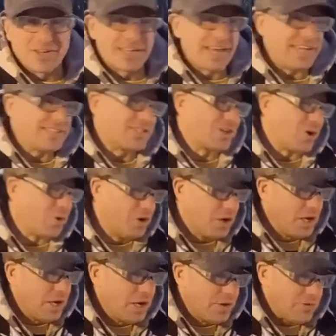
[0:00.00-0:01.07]
Okay, so
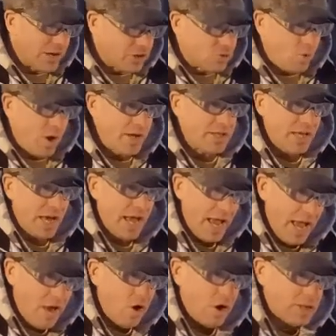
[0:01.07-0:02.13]
that's why the
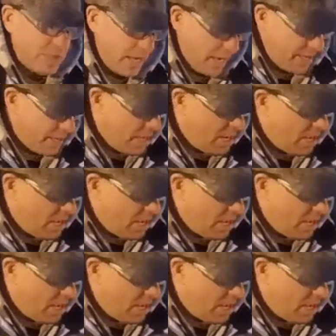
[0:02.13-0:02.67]
AR-10